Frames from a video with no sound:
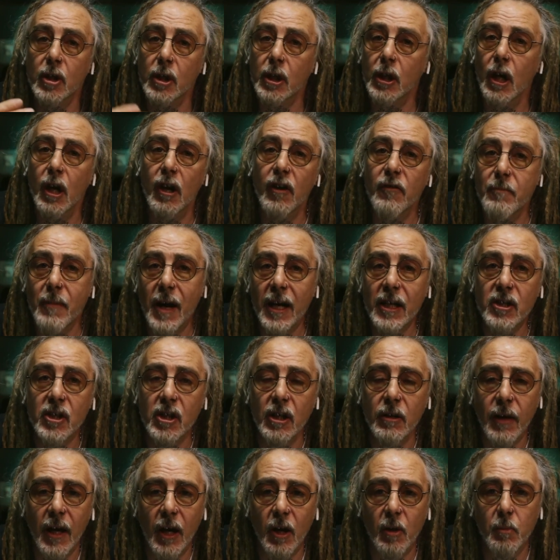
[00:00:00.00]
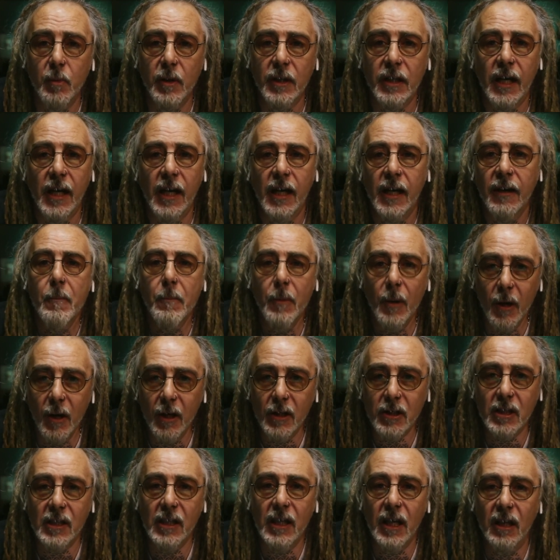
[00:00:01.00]
So curved mags do help with that.
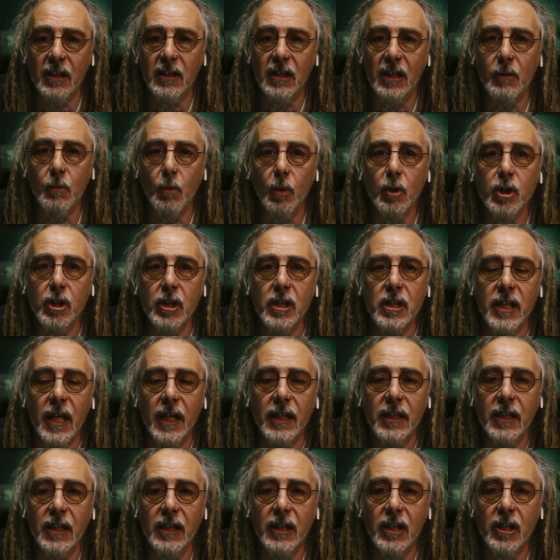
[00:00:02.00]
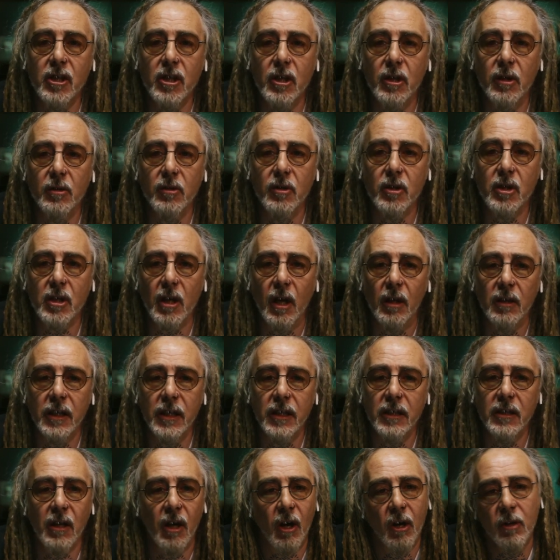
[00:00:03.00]
Personally, I think once your technique is good and
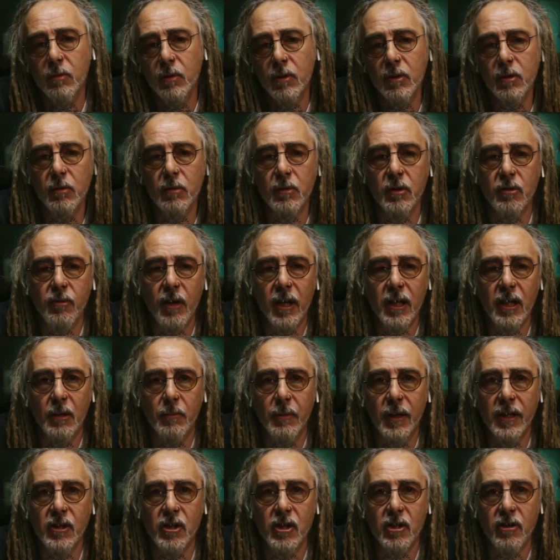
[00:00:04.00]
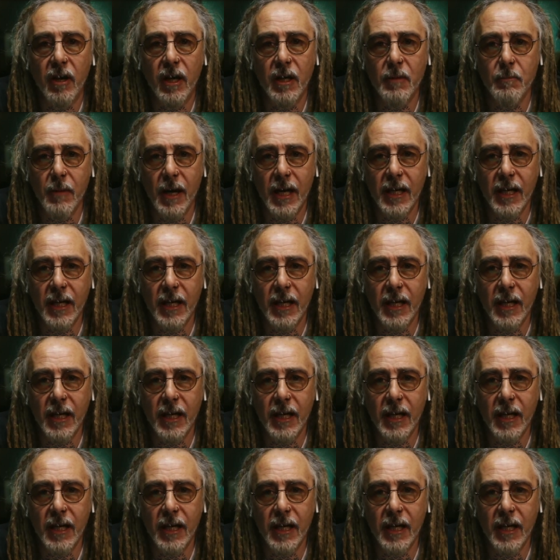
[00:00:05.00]
solid, I would always recommend straight